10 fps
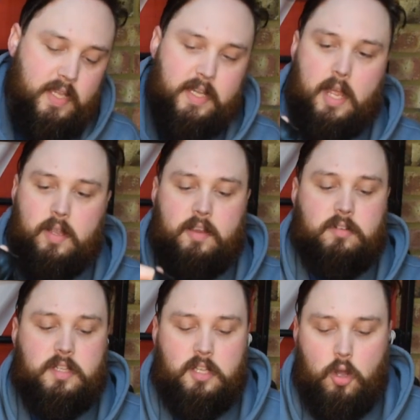Now get
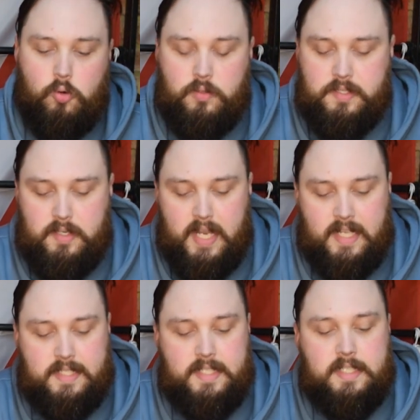rid of the old
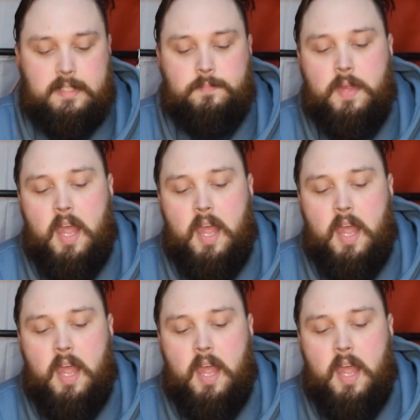neck seal.